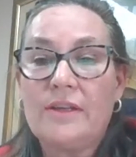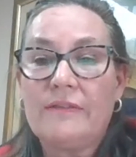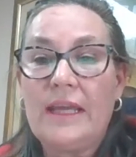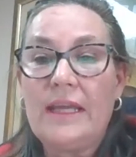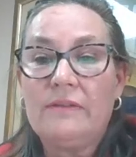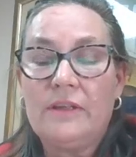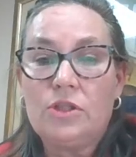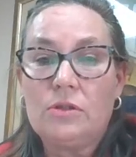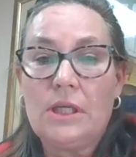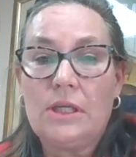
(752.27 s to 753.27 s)
of the
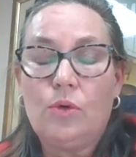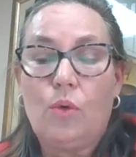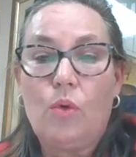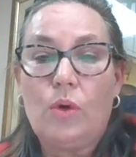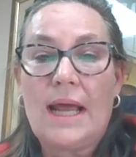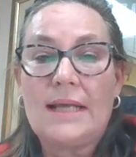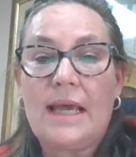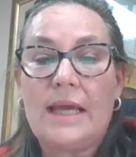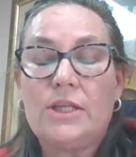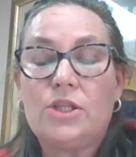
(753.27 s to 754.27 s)
individuals in your
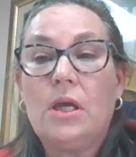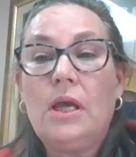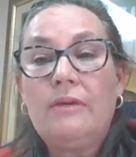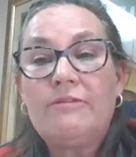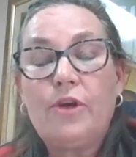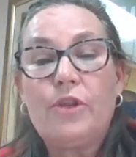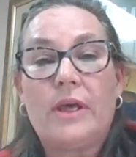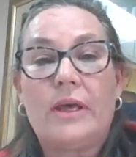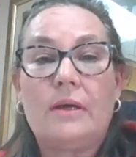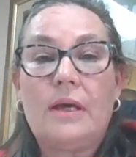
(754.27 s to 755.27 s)
organization,
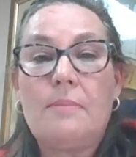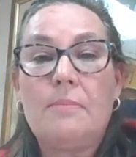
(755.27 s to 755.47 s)
further